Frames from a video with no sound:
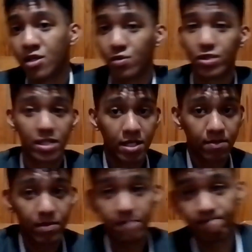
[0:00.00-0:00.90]
You'll see
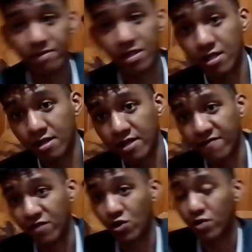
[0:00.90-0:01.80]
it. But
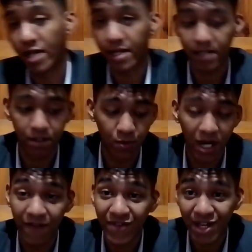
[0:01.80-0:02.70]
if you don't like
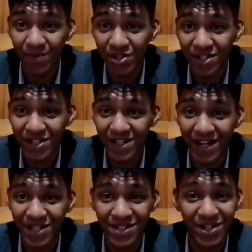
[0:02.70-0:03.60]
graphic images, then
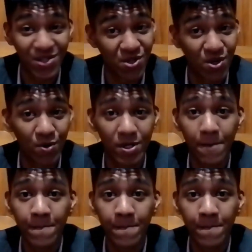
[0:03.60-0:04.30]
I suggest you don't.